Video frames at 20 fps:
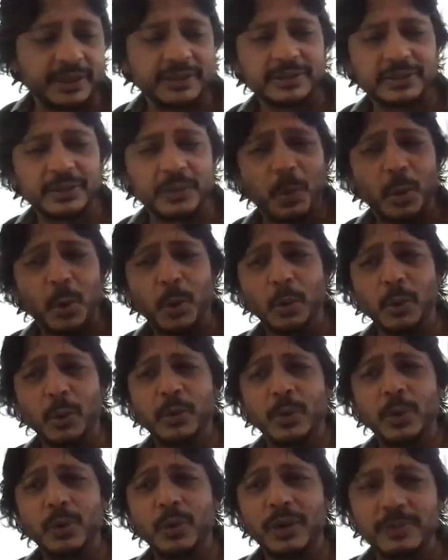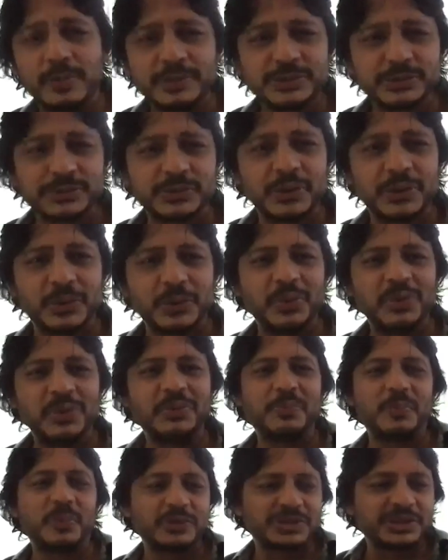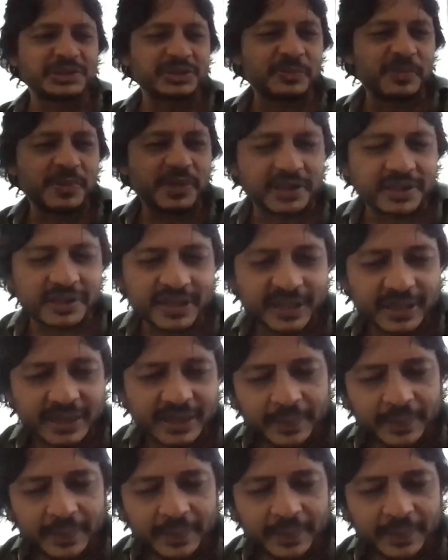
The whole, whole, okay. the whole process of making,